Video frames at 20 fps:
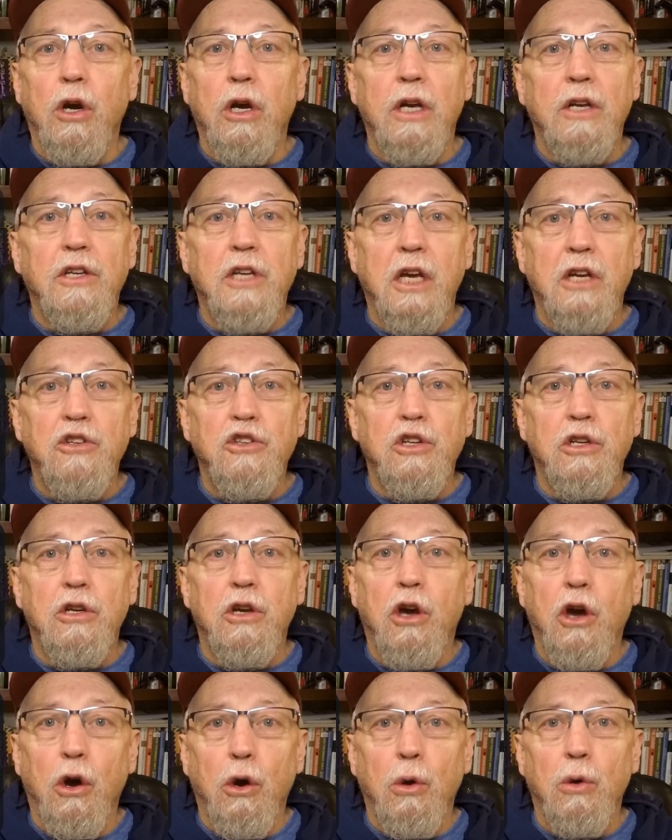attention
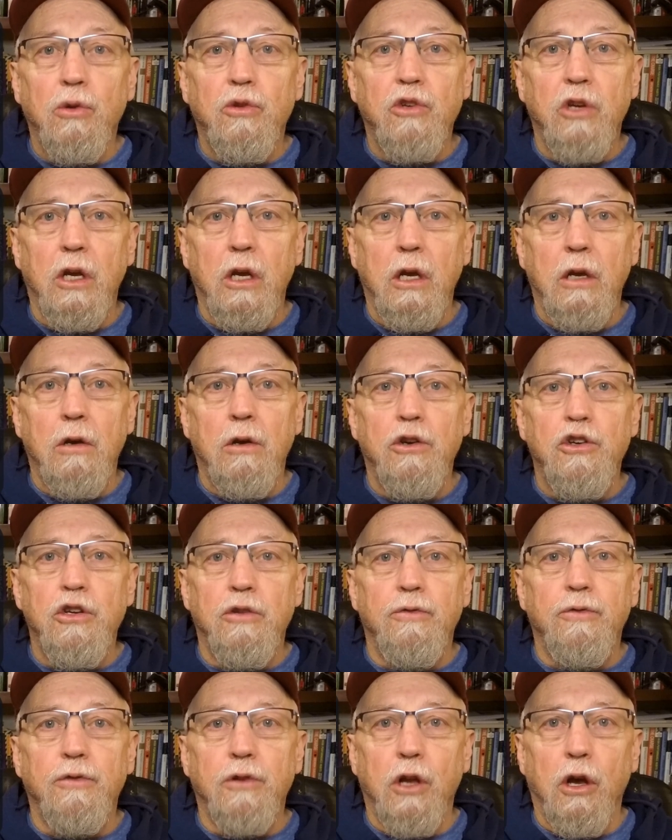goes, energy
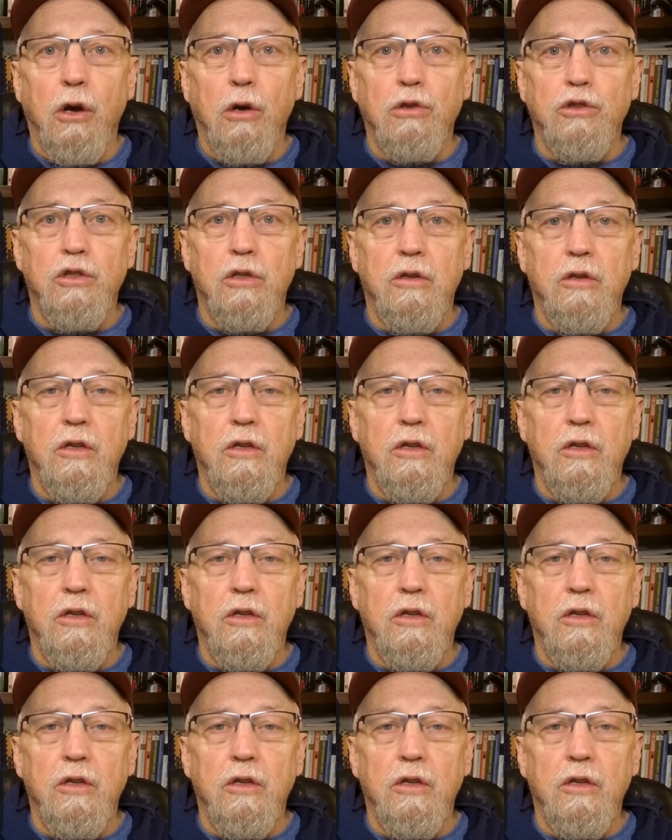flows.